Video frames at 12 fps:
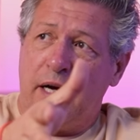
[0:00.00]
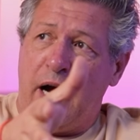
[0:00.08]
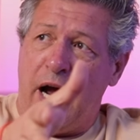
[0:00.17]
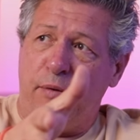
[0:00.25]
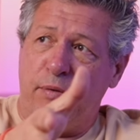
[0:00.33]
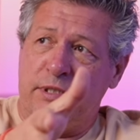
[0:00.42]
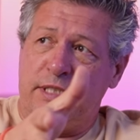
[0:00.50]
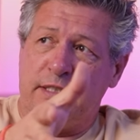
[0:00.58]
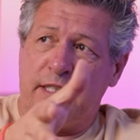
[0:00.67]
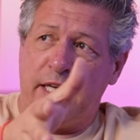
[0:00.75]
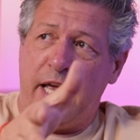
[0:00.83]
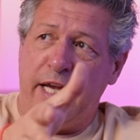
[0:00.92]
Iris is
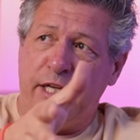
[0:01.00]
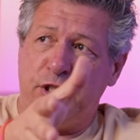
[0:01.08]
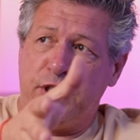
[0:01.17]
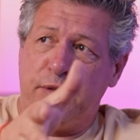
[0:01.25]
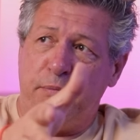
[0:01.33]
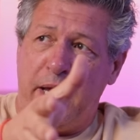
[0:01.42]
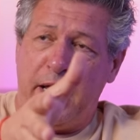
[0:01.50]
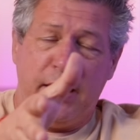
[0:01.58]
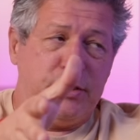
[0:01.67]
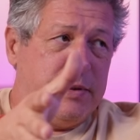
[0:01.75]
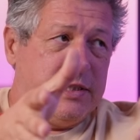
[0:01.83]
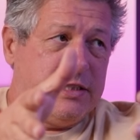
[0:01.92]
an agent
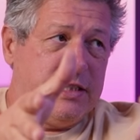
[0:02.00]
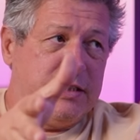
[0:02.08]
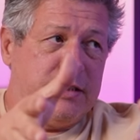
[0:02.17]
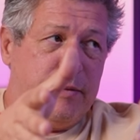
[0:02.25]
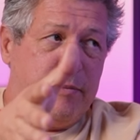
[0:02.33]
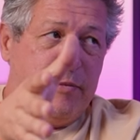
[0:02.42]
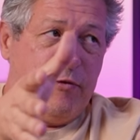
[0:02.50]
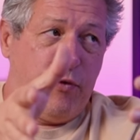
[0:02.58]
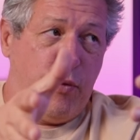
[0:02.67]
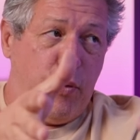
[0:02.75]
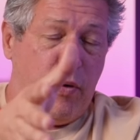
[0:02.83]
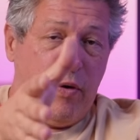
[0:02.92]
management system
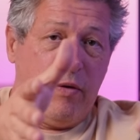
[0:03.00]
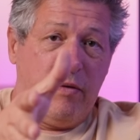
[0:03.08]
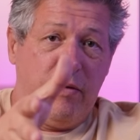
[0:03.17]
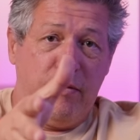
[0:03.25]
for